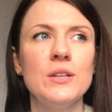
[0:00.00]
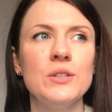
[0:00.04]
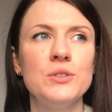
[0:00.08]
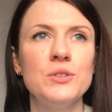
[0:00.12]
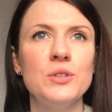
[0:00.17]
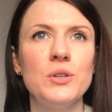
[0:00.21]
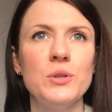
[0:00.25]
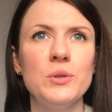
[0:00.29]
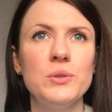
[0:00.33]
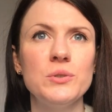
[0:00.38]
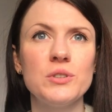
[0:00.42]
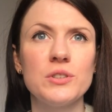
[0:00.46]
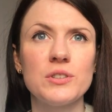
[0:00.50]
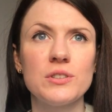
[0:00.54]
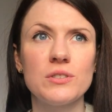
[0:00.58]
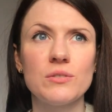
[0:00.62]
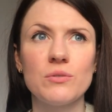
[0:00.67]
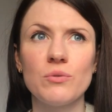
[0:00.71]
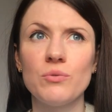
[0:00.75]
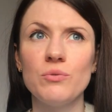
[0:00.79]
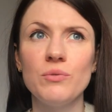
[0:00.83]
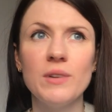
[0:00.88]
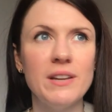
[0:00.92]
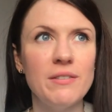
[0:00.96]
to just
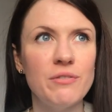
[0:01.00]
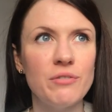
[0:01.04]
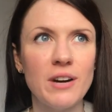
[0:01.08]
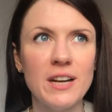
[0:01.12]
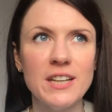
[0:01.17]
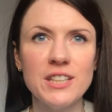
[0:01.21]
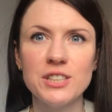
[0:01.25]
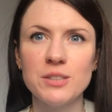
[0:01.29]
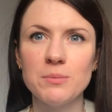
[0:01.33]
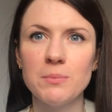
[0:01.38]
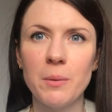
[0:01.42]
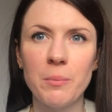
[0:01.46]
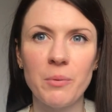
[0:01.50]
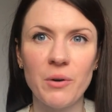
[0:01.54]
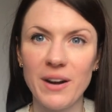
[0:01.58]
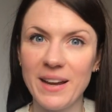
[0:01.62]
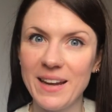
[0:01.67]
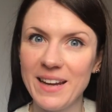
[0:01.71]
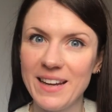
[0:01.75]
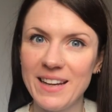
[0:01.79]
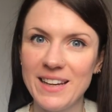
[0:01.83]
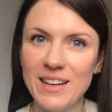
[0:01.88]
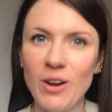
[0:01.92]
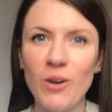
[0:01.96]
refresh my
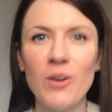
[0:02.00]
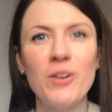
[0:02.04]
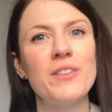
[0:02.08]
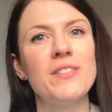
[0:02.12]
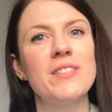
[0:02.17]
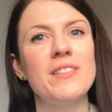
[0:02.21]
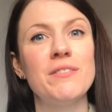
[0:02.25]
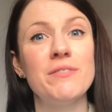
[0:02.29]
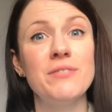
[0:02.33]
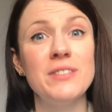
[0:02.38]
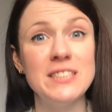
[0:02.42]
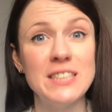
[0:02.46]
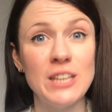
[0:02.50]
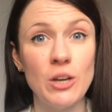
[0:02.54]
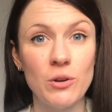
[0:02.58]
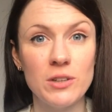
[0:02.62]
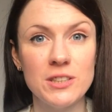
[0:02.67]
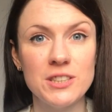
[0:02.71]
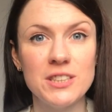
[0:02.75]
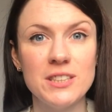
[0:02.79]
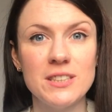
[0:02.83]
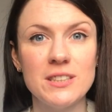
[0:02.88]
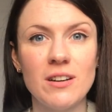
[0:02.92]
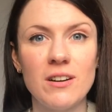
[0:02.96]
brain on the
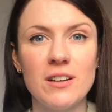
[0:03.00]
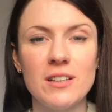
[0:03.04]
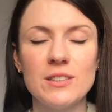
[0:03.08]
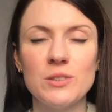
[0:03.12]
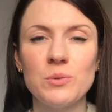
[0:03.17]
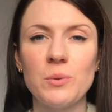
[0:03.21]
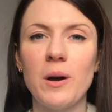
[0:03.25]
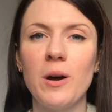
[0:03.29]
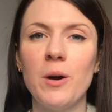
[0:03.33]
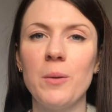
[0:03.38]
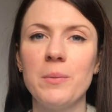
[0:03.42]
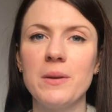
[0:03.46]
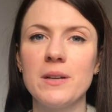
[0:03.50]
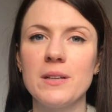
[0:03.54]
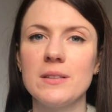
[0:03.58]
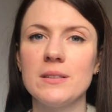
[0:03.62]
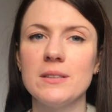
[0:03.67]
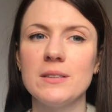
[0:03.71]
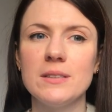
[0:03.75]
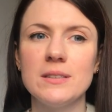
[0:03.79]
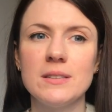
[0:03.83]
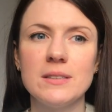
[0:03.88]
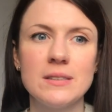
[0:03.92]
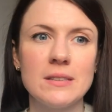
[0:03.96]
physiology side as well,
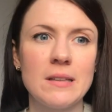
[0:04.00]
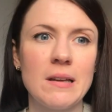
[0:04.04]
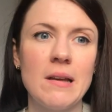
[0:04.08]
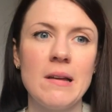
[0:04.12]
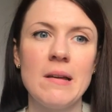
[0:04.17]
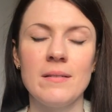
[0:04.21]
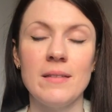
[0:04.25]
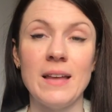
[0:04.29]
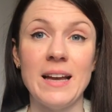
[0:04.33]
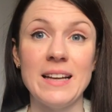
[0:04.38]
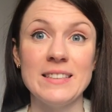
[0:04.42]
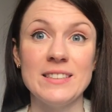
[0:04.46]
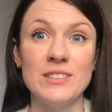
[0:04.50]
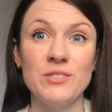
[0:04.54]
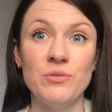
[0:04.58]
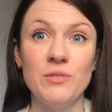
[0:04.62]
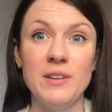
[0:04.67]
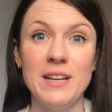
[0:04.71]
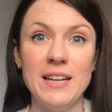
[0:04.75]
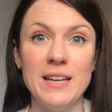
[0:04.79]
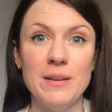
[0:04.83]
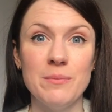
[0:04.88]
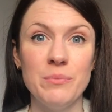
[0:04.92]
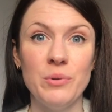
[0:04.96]
because that's
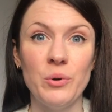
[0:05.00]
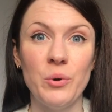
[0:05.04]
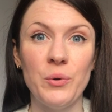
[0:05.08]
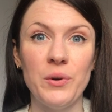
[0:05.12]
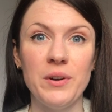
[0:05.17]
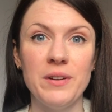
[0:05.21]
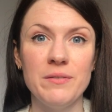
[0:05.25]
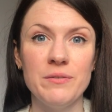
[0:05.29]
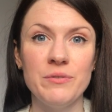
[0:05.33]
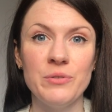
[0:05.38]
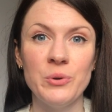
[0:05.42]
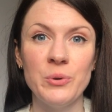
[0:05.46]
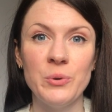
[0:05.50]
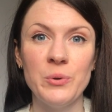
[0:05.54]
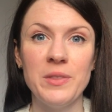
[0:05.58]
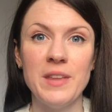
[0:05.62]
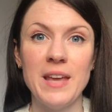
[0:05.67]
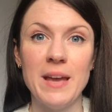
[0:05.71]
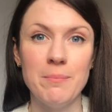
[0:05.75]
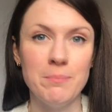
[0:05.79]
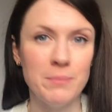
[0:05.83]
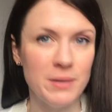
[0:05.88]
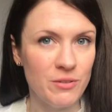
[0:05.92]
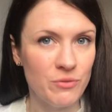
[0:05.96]
really important for the
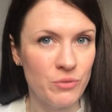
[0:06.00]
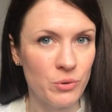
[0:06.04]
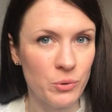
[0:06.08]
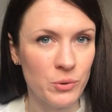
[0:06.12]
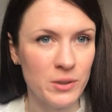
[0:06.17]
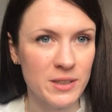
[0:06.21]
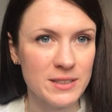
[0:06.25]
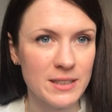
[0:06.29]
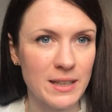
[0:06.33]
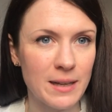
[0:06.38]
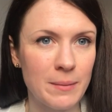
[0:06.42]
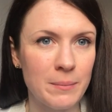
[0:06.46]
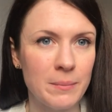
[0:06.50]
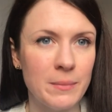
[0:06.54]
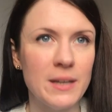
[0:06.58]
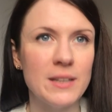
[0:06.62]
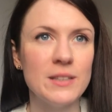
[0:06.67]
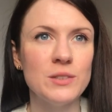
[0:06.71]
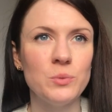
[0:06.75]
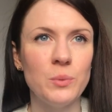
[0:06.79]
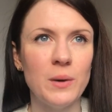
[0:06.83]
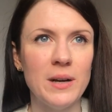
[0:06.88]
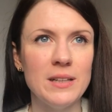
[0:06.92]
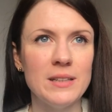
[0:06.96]
NP4 exam
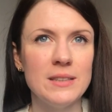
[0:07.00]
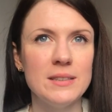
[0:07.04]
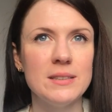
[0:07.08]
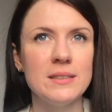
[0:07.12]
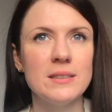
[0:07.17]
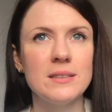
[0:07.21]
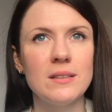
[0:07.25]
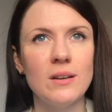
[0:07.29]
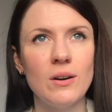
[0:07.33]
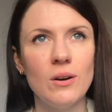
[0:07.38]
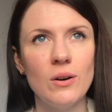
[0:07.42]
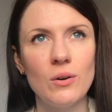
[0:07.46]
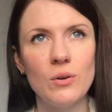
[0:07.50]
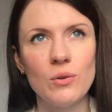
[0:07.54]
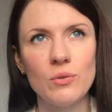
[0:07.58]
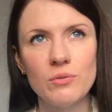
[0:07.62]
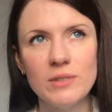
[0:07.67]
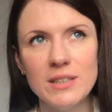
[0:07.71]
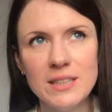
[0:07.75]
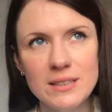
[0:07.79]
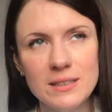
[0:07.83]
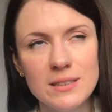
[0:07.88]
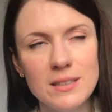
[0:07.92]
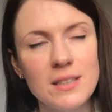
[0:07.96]
as well as the whole
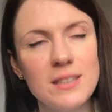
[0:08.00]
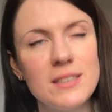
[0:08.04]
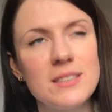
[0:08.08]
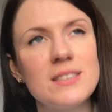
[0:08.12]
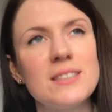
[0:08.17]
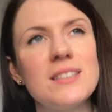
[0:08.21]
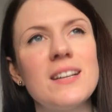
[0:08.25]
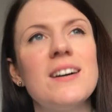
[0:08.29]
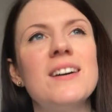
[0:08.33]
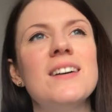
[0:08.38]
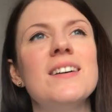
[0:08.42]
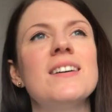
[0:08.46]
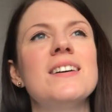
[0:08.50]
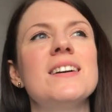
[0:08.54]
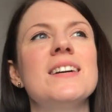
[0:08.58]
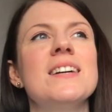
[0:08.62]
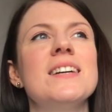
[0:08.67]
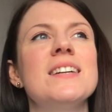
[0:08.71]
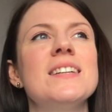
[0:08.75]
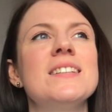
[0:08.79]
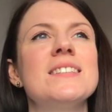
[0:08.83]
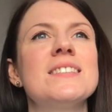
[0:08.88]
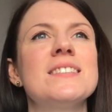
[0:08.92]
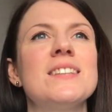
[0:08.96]
research
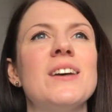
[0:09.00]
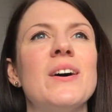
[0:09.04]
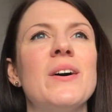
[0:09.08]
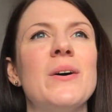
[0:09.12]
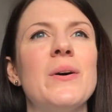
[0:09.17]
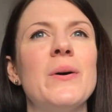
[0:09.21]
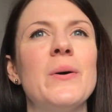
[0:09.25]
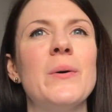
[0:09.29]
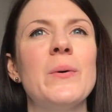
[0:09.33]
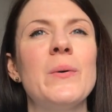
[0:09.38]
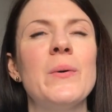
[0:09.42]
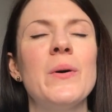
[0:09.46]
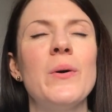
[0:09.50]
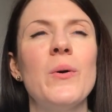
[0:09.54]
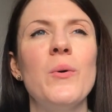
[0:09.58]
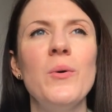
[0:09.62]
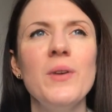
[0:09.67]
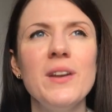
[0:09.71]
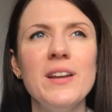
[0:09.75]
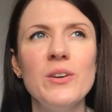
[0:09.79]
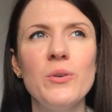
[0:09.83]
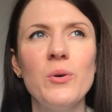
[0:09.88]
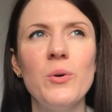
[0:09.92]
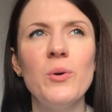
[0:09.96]
side. So,
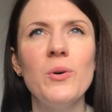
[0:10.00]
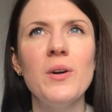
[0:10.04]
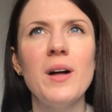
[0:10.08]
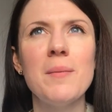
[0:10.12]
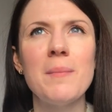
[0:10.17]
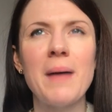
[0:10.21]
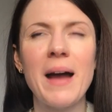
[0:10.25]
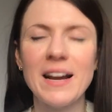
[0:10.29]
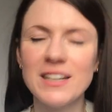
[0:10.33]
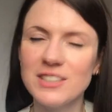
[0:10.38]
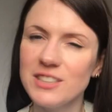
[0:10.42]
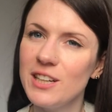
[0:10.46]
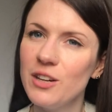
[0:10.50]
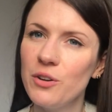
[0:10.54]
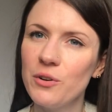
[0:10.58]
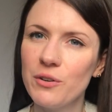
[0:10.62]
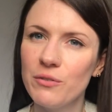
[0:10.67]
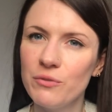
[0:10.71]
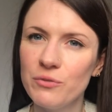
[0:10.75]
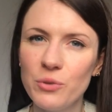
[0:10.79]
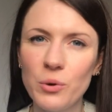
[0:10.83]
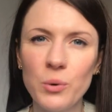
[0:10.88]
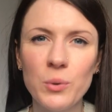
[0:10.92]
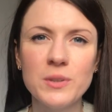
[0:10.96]
all in all, I'm actually
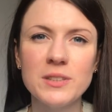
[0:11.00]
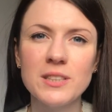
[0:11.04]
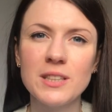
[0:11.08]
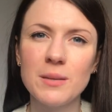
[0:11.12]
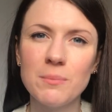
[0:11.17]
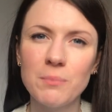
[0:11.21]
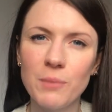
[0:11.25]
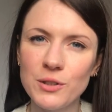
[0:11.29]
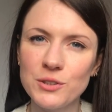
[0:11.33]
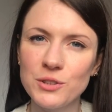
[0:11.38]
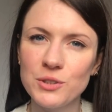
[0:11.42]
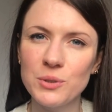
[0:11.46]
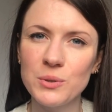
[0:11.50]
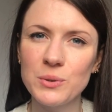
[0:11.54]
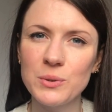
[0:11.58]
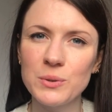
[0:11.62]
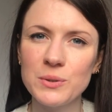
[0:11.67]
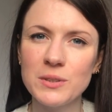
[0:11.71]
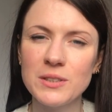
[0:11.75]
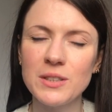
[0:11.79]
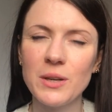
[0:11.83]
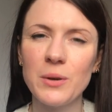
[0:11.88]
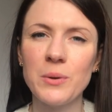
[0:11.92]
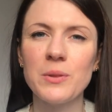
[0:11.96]
looking forward to the
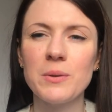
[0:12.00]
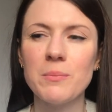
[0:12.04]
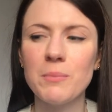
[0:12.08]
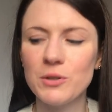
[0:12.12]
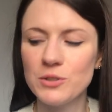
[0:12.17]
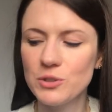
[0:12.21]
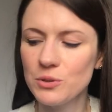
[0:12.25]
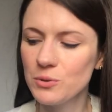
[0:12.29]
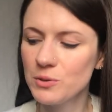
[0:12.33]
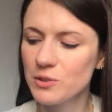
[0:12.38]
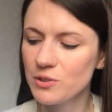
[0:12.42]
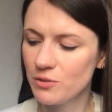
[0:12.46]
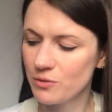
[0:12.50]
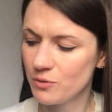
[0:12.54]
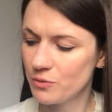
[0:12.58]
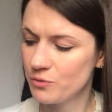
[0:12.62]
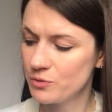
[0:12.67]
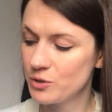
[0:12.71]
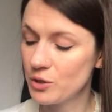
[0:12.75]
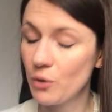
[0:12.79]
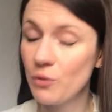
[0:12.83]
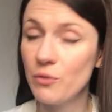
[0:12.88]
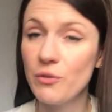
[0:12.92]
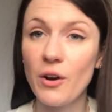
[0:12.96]
modules. So, the modules
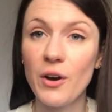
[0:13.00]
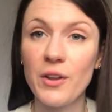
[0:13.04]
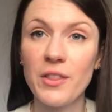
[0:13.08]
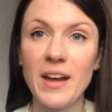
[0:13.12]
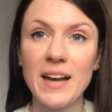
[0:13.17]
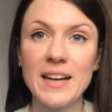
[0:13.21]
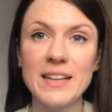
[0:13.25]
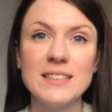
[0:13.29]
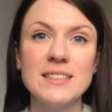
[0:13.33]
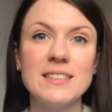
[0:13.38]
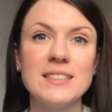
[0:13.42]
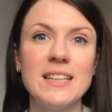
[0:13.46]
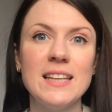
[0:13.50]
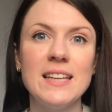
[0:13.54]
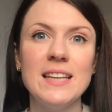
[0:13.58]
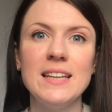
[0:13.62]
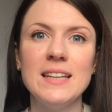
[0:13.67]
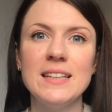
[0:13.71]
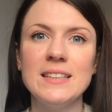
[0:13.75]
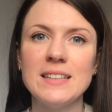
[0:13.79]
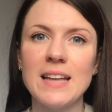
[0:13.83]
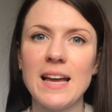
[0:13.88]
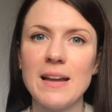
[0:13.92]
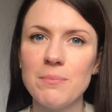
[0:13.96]
so far that I can see
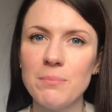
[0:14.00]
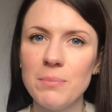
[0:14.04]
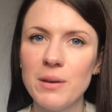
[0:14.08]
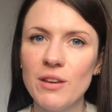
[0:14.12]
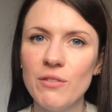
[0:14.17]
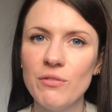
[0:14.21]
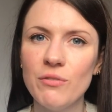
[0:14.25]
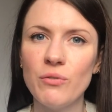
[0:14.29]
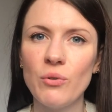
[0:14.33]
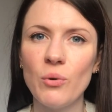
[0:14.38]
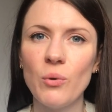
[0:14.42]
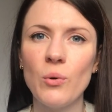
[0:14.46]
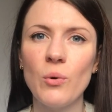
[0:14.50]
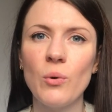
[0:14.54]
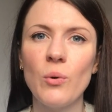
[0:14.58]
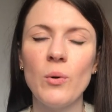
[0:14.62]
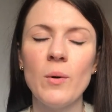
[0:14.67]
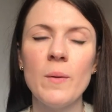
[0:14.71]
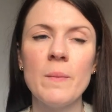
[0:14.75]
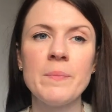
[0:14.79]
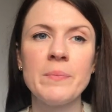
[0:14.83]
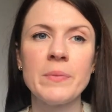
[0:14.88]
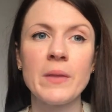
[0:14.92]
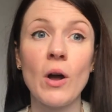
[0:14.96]
is NP4
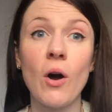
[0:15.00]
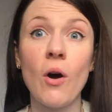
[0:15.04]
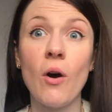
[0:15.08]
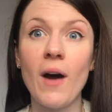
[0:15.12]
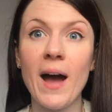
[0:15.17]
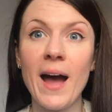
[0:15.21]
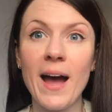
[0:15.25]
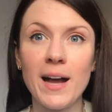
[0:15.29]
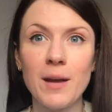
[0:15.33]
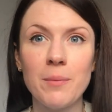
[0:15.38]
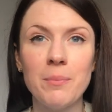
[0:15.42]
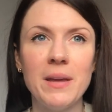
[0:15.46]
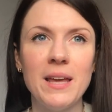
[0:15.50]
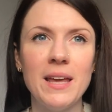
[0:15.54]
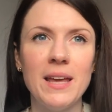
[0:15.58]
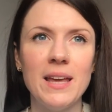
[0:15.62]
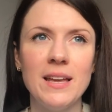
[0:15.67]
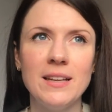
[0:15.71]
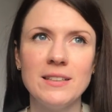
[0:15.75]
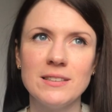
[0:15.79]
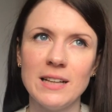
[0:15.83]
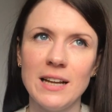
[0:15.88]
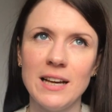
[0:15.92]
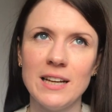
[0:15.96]
or
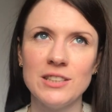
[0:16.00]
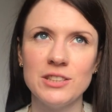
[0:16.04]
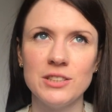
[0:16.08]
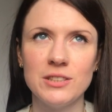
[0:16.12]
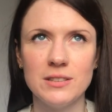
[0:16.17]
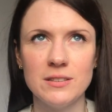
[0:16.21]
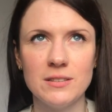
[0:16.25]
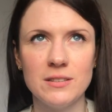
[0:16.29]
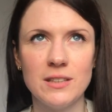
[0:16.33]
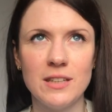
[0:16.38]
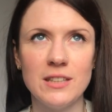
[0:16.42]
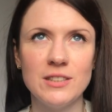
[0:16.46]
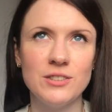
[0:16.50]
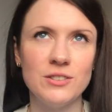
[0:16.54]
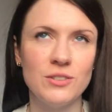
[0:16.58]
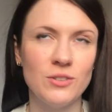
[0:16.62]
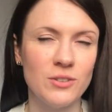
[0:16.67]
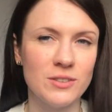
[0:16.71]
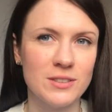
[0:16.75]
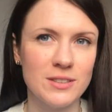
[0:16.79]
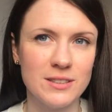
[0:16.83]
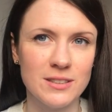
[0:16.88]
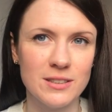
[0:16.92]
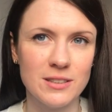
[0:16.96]
ACP slash dissertation,
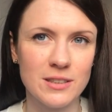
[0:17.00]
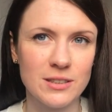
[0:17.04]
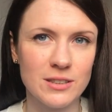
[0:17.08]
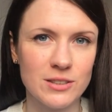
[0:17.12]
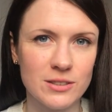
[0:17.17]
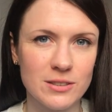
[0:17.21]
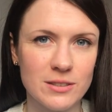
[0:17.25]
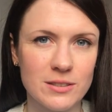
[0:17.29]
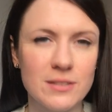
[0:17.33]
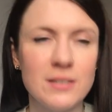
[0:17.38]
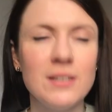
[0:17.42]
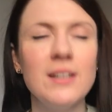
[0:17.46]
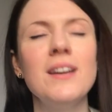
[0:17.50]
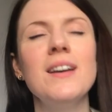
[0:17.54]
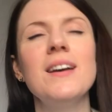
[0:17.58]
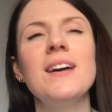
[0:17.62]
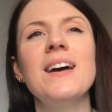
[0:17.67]
not dissertation.